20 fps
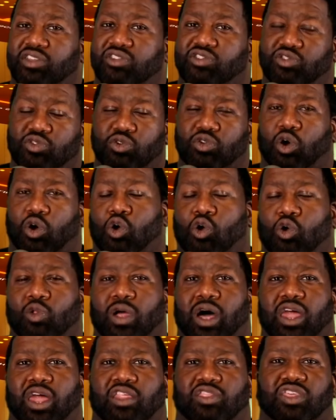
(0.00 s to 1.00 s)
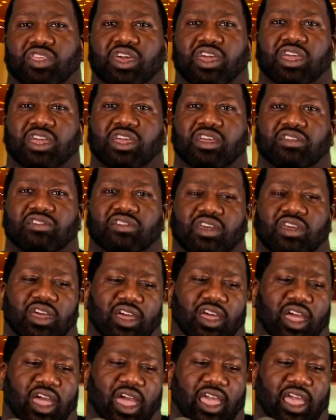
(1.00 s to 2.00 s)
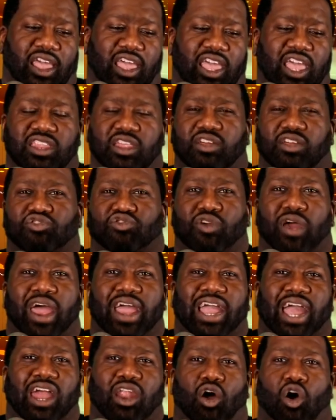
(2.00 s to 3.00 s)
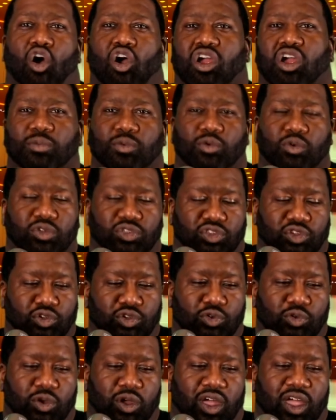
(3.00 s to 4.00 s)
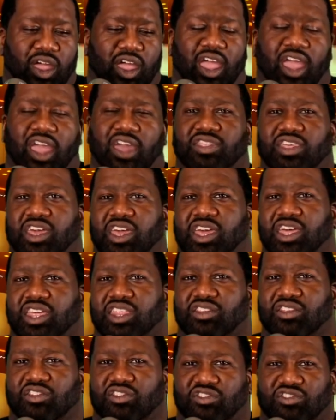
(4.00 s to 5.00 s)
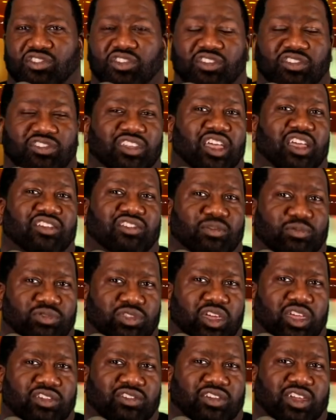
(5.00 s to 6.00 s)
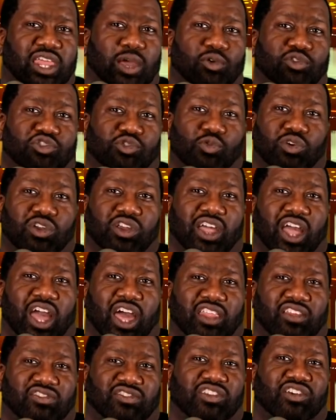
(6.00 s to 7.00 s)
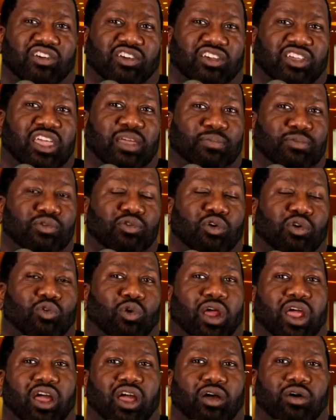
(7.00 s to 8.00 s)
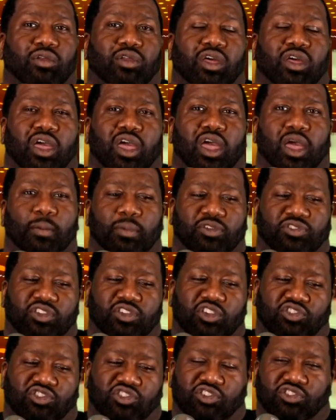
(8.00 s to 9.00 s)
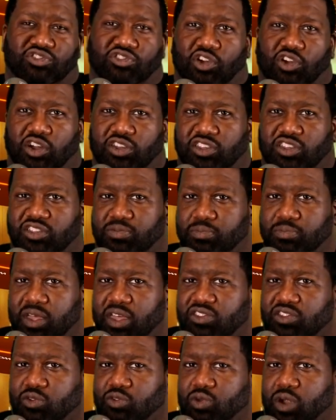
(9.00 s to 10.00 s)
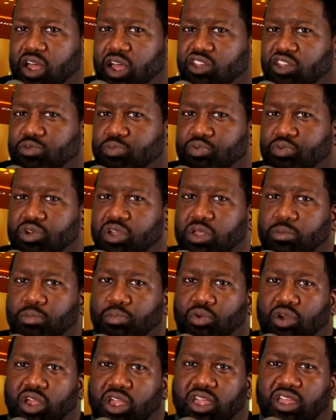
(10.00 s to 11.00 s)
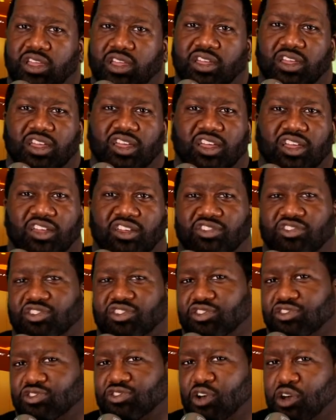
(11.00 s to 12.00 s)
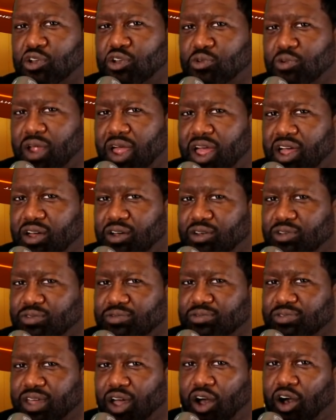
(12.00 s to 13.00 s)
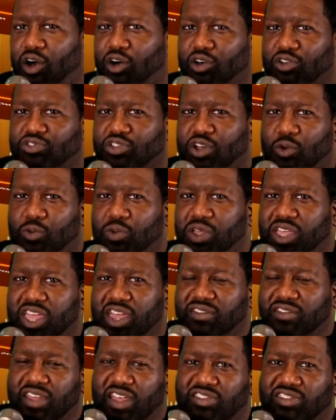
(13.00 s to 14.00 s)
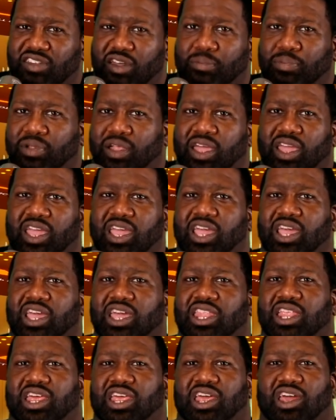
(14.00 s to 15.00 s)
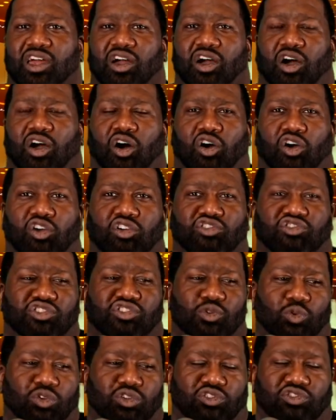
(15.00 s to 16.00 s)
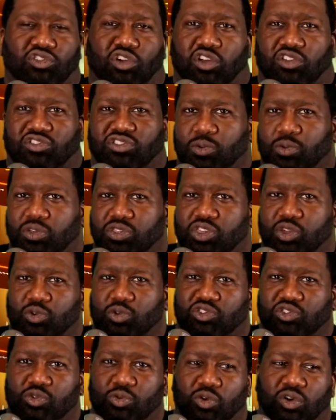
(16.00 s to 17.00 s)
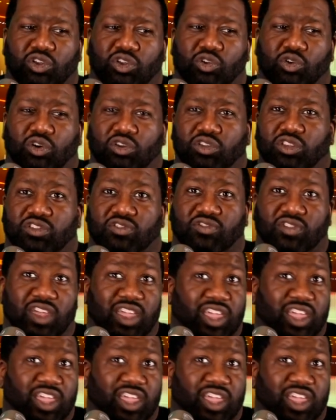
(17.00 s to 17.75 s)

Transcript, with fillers: buttons, doing a whole lot of things, getting a drag out argument with you, and then she say some things like that when she want to kind of still keep you around. But see, she'll start this mess around spring break. She'll start around All Star Weekend. That's her plan. Or she want to start something with you, and she want to go on this